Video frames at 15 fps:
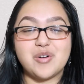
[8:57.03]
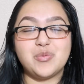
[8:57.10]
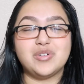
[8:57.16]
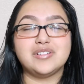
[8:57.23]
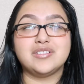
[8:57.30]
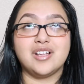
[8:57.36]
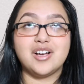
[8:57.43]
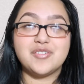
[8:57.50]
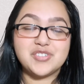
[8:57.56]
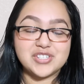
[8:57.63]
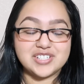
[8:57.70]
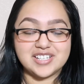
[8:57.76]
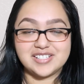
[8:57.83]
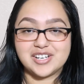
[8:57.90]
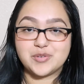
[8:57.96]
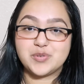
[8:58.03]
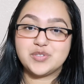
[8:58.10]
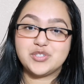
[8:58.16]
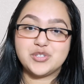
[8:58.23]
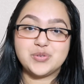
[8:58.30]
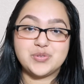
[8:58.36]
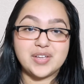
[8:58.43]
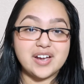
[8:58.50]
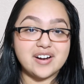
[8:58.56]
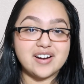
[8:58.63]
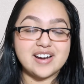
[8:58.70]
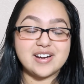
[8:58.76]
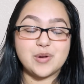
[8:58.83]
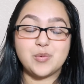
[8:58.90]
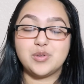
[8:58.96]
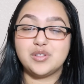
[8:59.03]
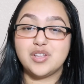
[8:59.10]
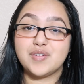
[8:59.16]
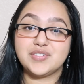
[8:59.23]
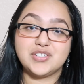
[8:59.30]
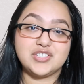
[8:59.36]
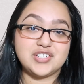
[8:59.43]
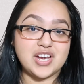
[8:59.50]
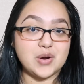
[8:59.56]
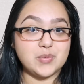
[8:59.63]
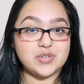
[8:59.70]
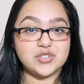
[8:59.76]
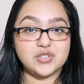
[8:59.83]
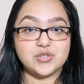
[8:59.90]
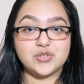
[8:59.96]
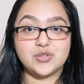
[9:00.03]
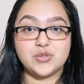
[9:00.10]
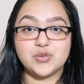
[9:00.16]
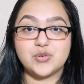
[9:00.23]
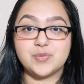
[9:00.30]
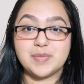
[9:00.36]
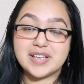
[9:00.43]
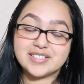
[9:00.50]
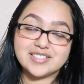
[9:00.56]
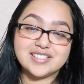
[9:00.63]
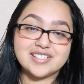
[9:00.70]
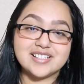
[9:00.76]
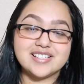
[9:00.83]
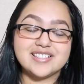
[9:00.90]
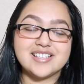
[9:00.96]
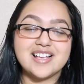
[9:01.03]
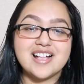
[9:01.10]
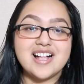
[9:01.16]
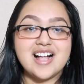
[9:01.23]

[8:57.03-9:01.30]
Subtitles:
I will love to connect with you there, and I will love to chat with you through messages.